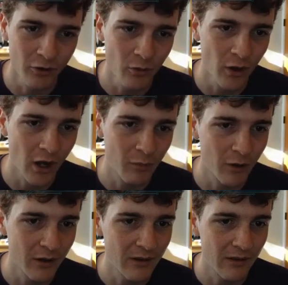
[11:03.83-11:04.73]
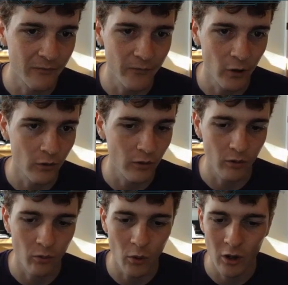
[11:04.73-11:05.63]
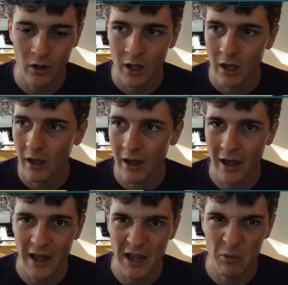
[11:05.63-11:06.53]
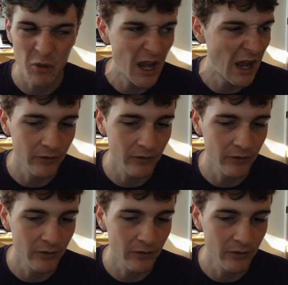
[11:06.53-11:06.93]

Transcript: want to upgrade these Infernos as well. And we have the